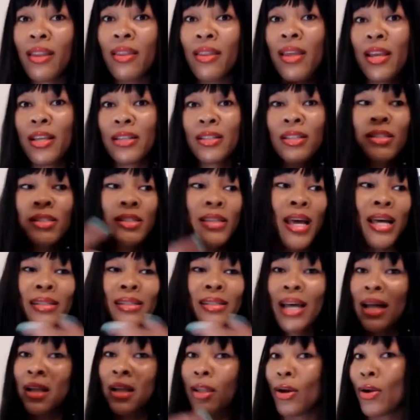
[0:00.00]
of things because as
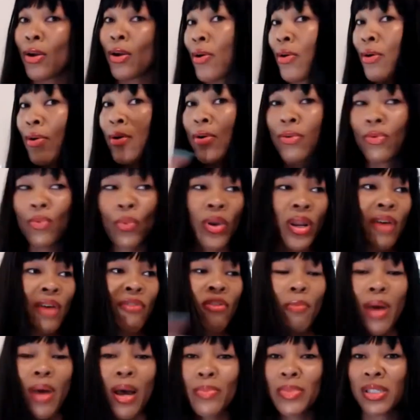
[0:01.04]
i learned whatever
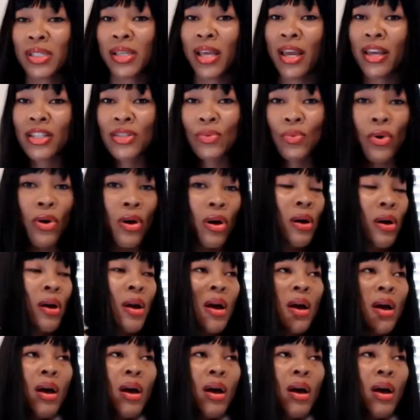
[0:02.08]
my mistakes were